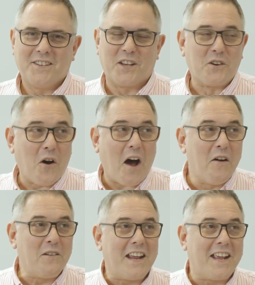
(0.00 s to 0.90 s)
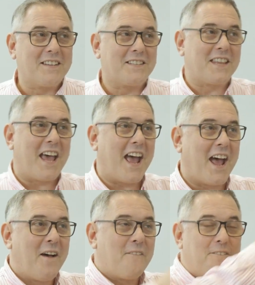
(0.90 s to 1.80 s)
So not only is
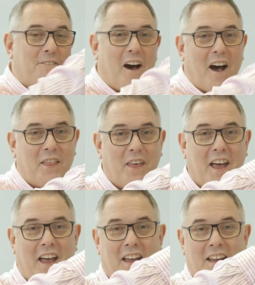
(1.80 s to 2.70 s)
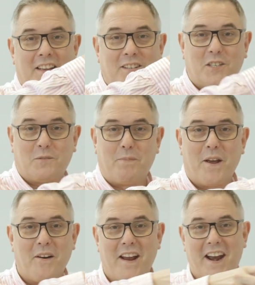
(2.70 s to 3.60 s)
there Father,
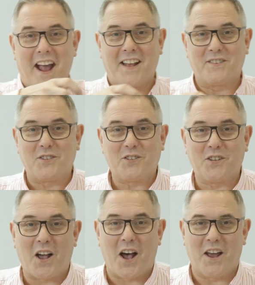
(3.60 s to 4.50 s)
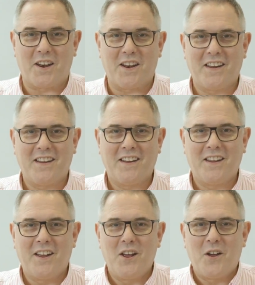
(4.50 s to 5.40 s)
Spirit, and Son,
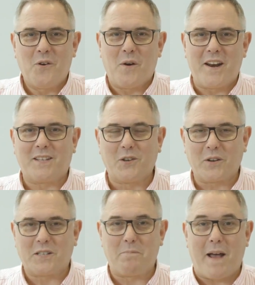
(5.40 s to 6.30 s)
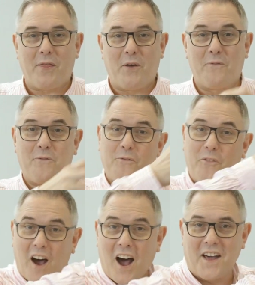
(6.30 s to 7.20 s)
when he talks about the
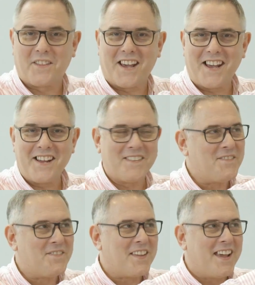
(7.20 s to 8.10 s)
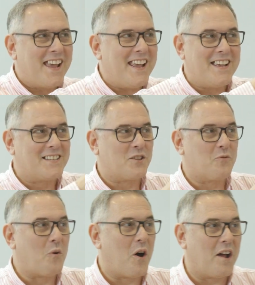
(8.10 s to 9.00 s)
Father, he is
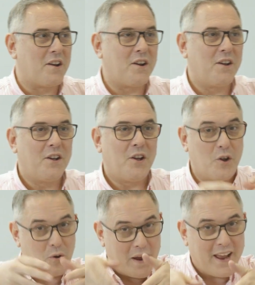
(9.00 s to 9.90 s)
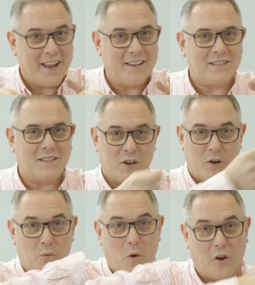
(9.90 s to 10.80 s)
the one who is and
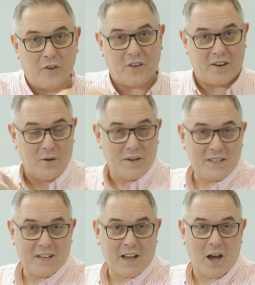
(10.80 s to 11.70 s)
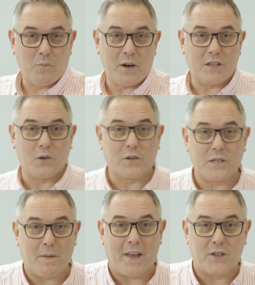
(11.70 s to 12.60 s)
who was and who is to come. When he
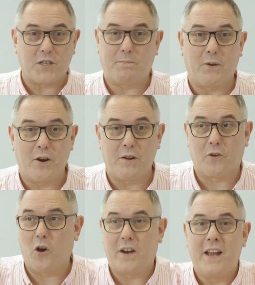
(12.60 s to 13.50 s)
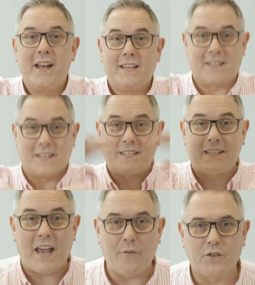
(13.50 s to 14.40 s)
talks about the Spirit of God, it's the
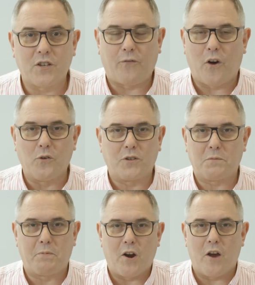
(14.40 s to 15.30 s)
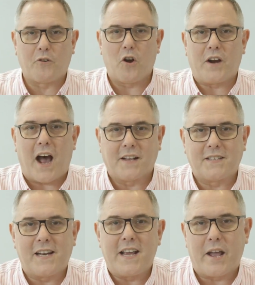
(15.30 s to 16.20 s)
sevenfold Spirit of God,
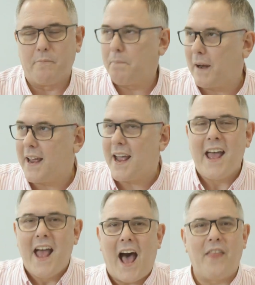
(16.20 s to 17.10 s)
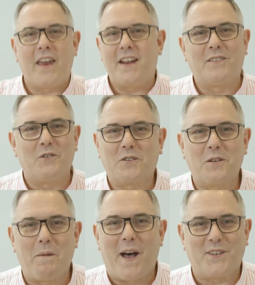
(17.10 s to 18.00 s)
utterly complete. And then he
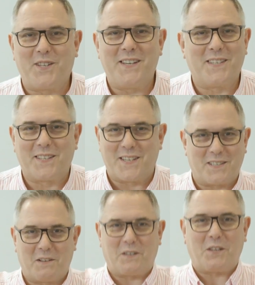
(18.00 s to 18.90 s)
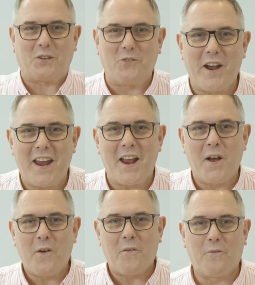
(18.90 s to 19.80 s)
talks about Jesus, it's the
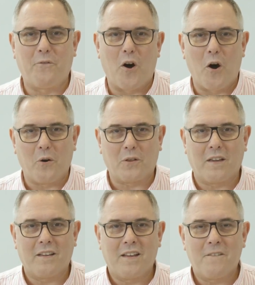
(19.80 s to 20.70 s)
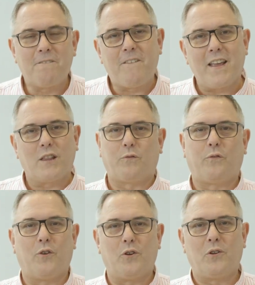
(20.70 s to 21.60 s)
threefold
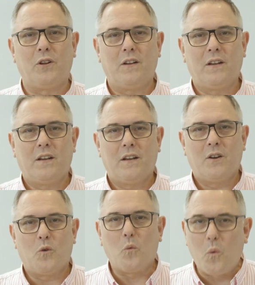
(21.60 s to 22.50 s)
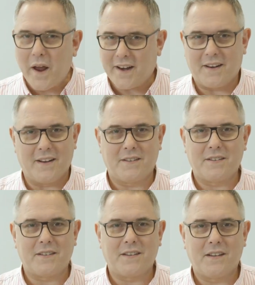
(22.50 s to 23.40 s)
faithful
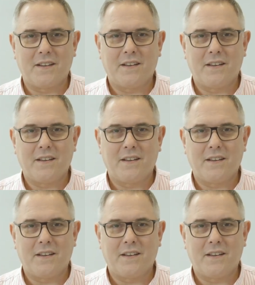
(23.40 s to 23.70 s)
witness.